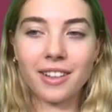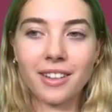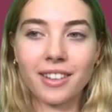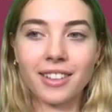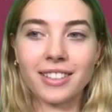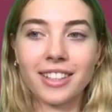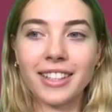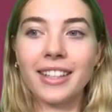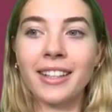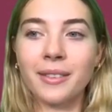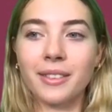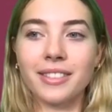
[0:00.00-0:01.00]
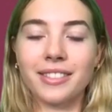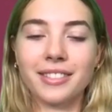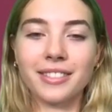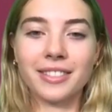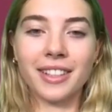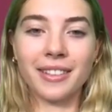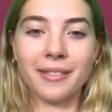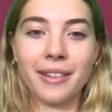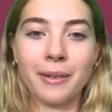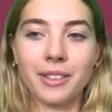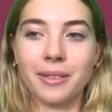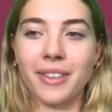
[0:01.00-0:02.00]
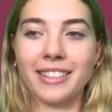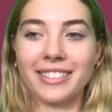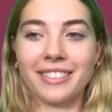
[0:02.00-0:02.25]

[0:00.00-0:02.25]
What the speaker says: Honestly, it was immense.